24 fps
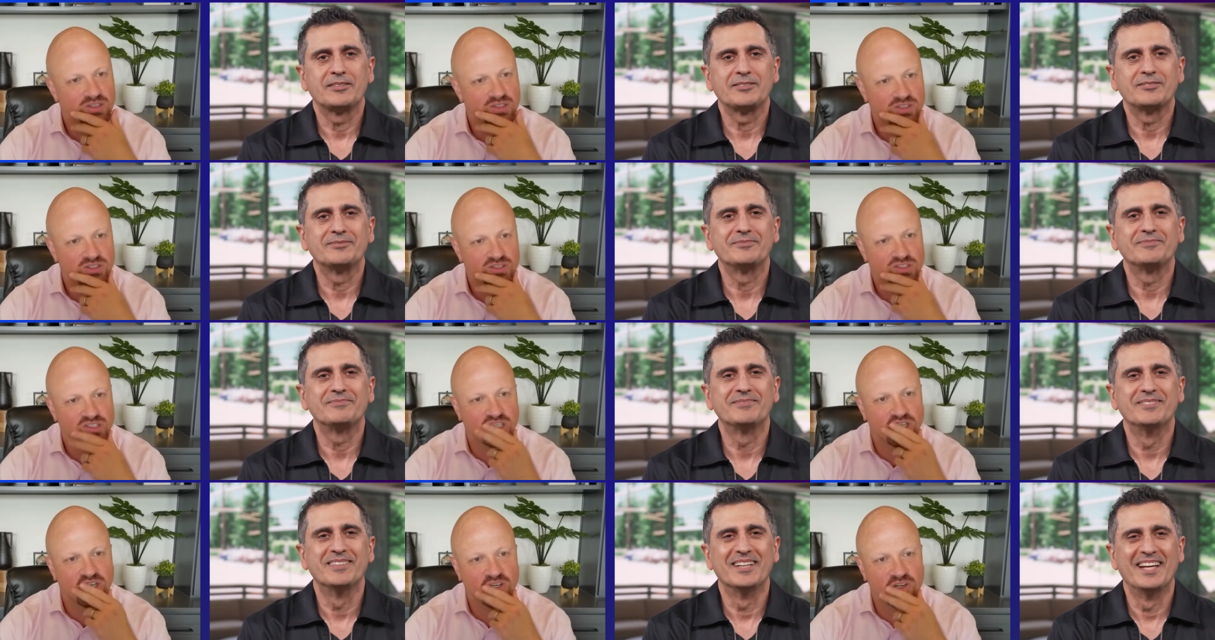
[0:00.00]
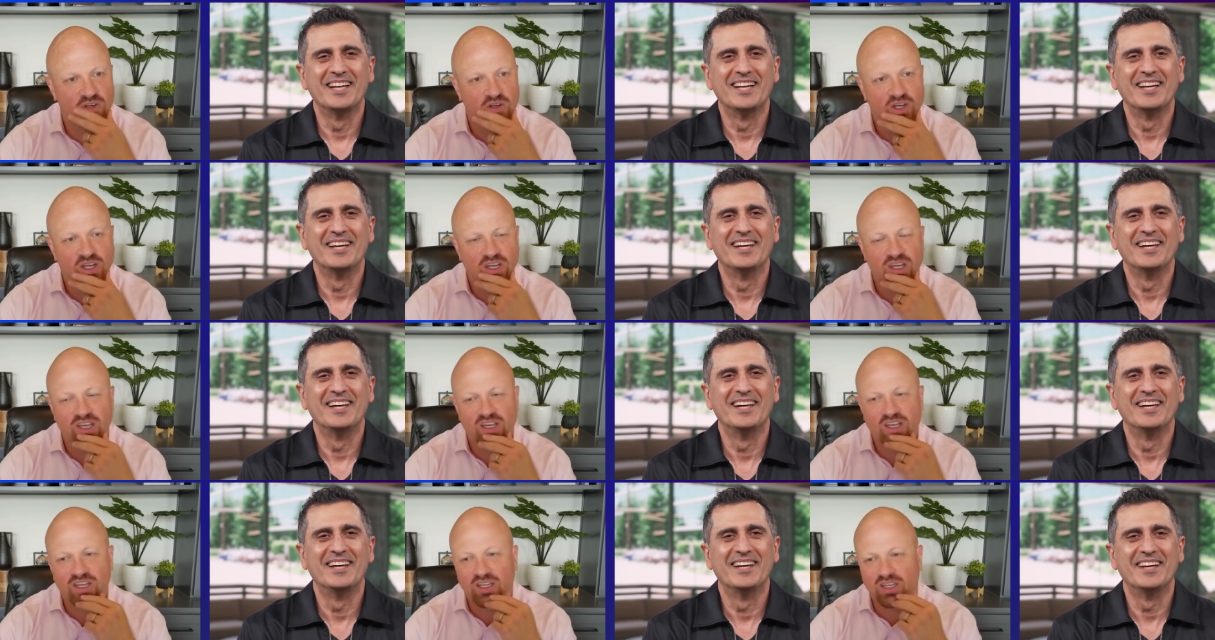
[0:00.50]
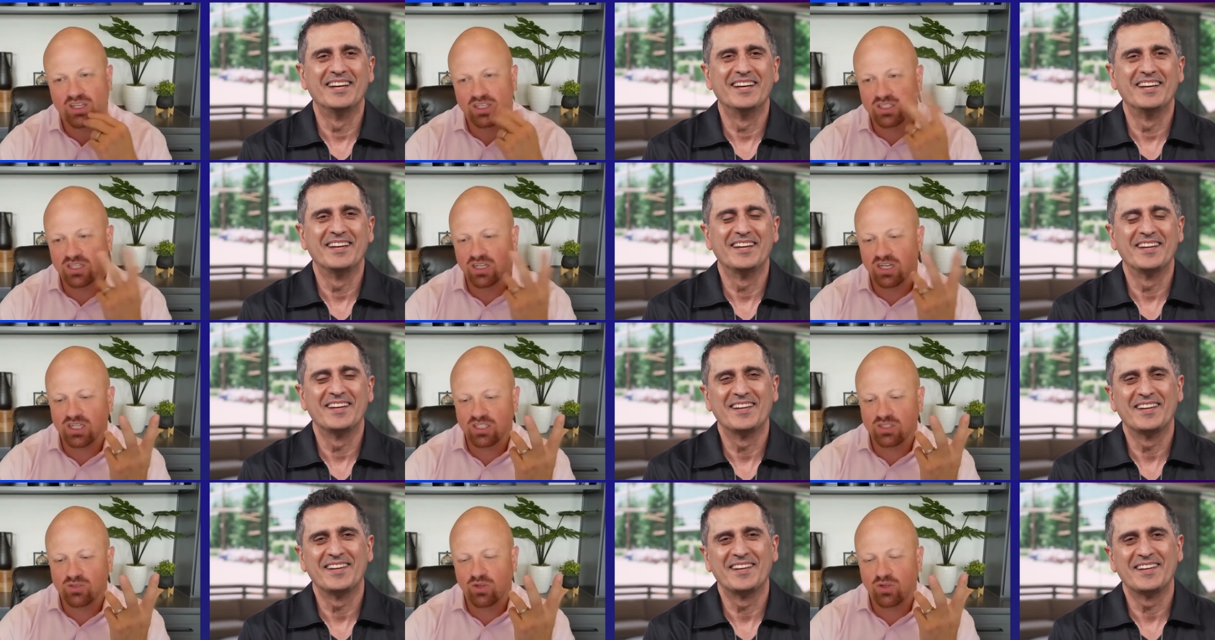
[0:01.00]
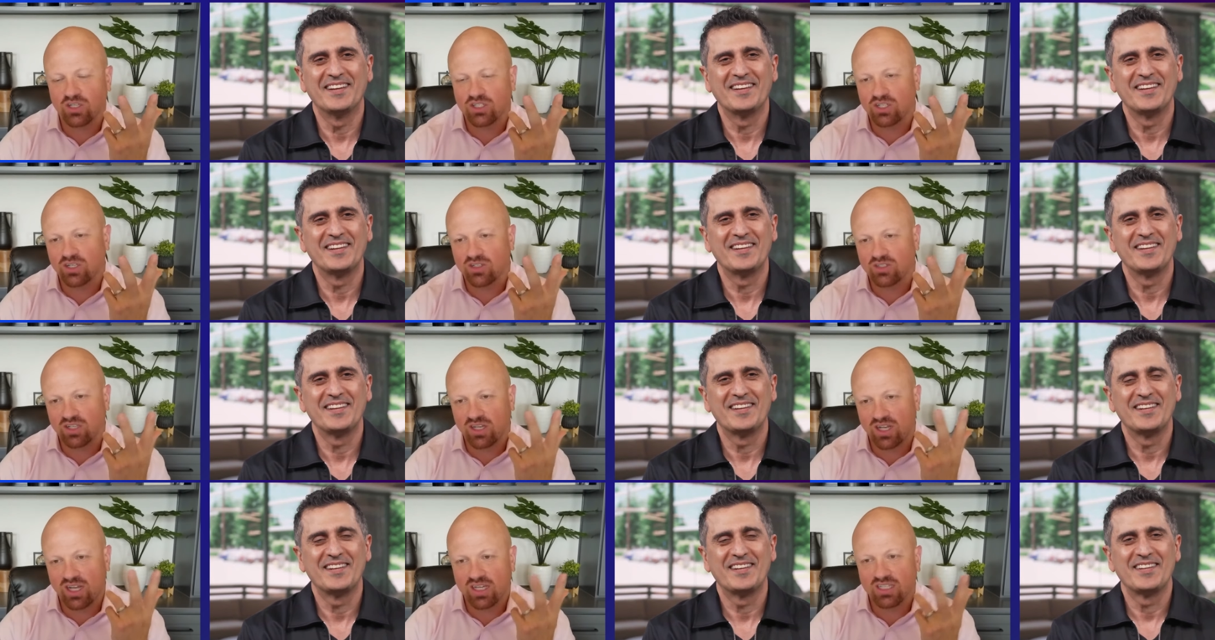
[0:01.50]
Speaker 1: So, because the next question I was
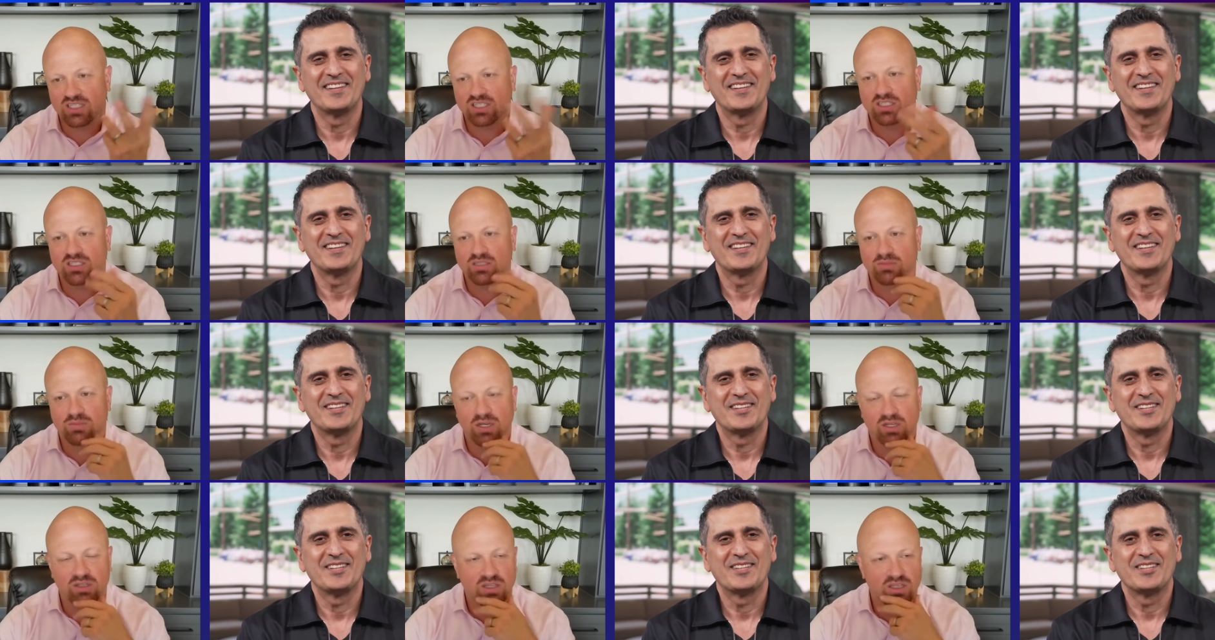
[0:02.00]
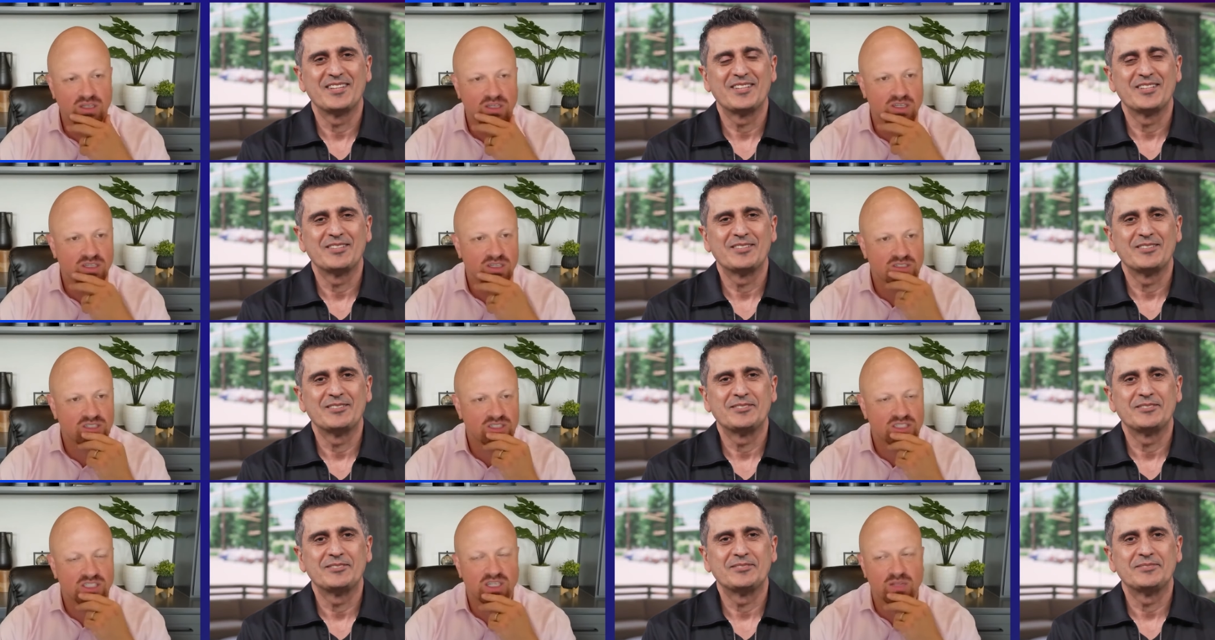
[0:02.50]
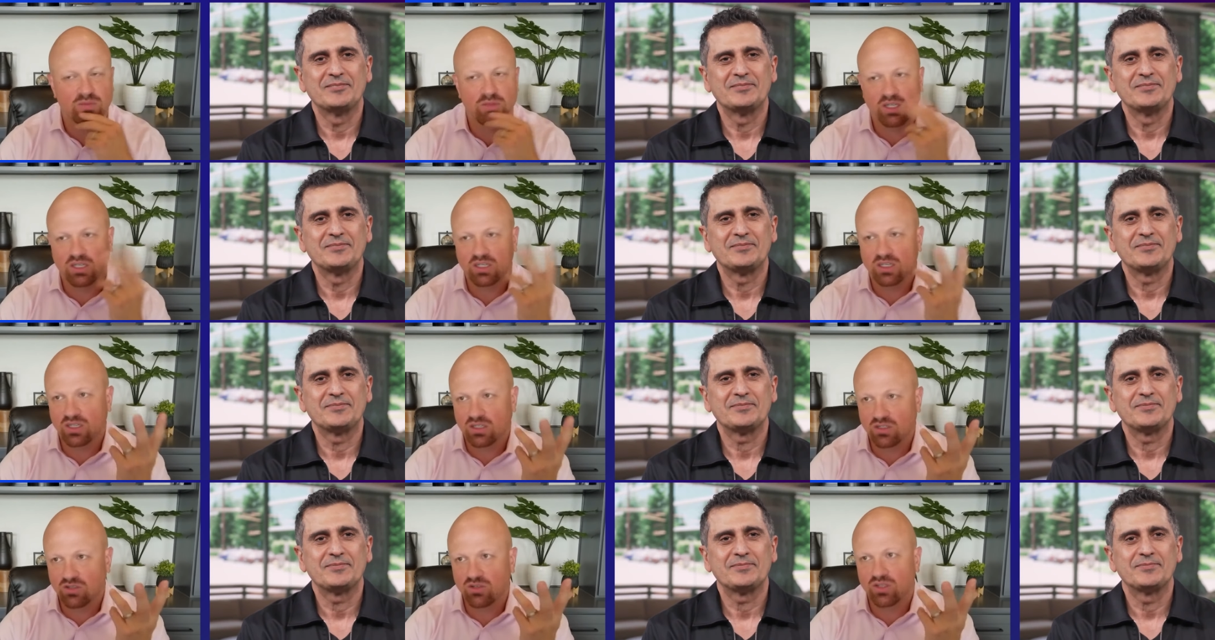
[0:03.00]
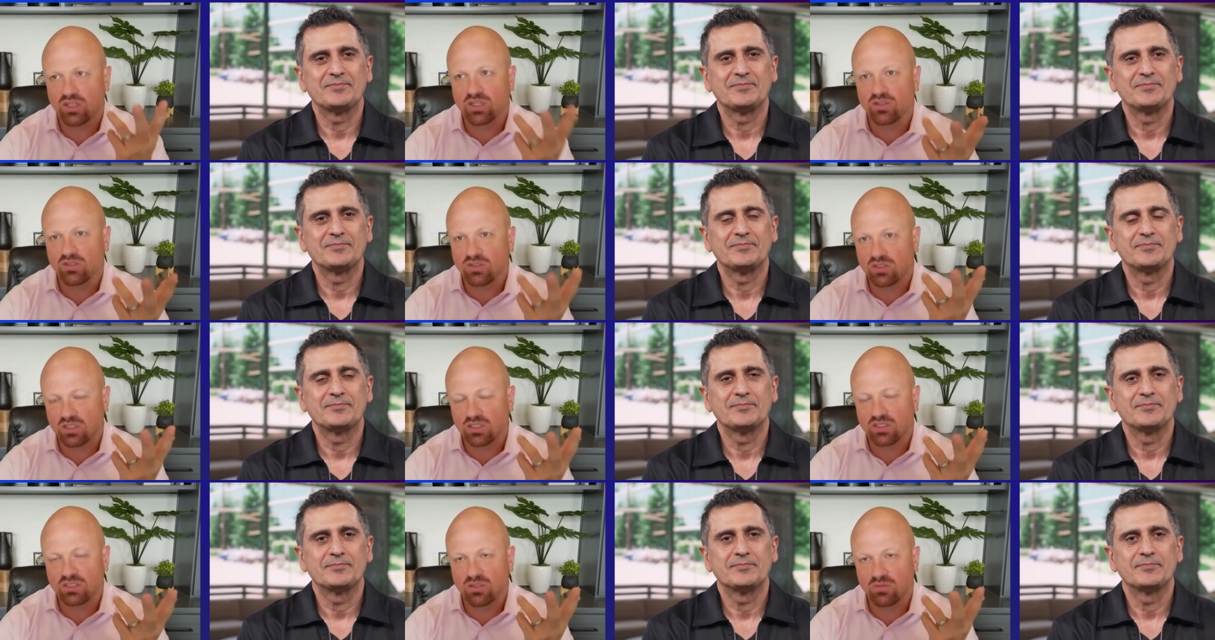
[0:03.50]
going to ask is about the semiconductor
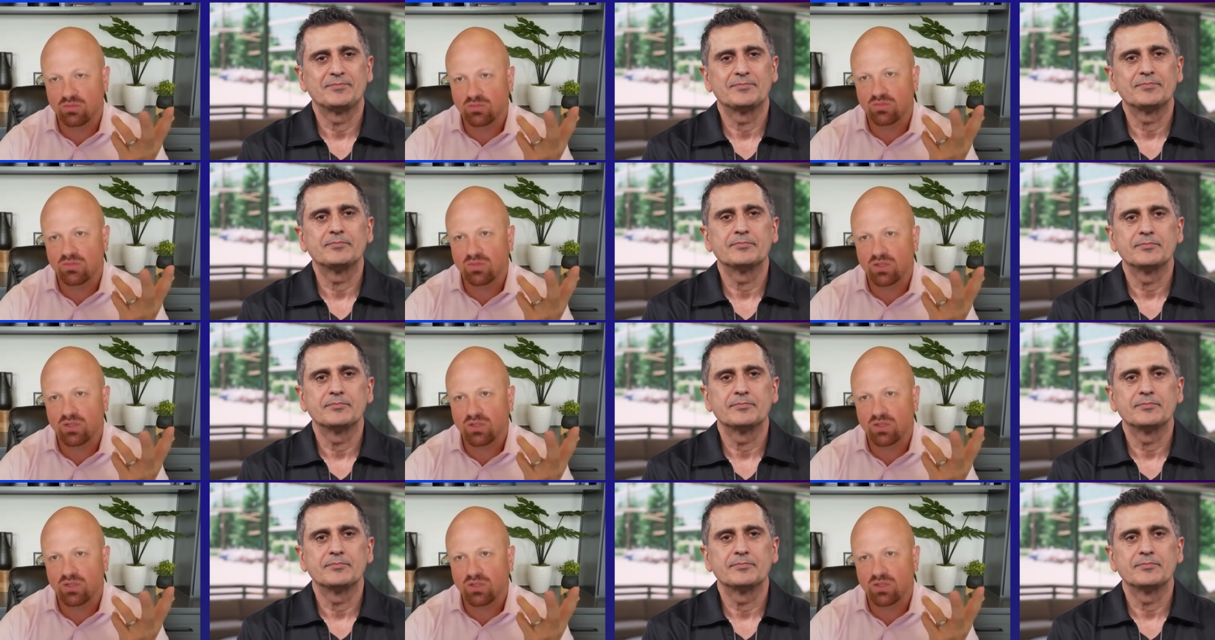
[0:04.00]
ecosystem.